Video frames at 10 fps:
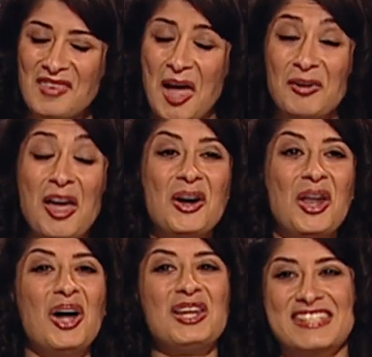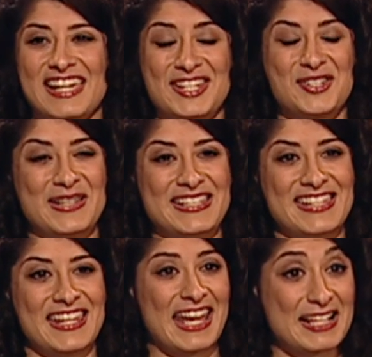I'm going on holiday to
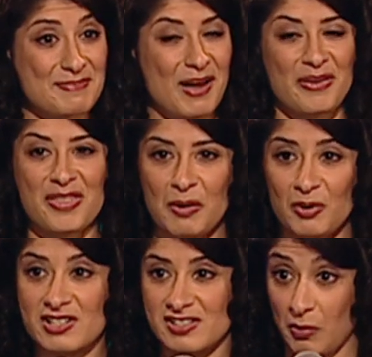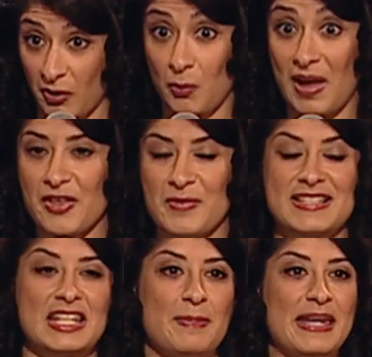India next month and I wanted to know what the weather was
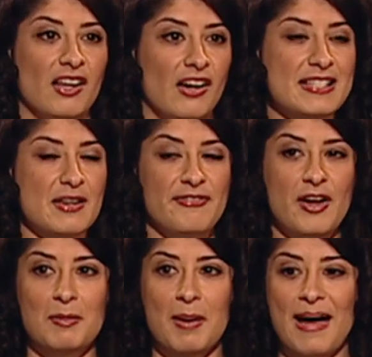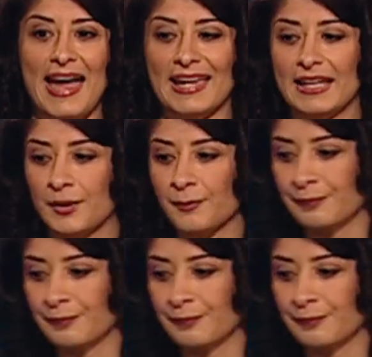going to be like, so I phoned my bank.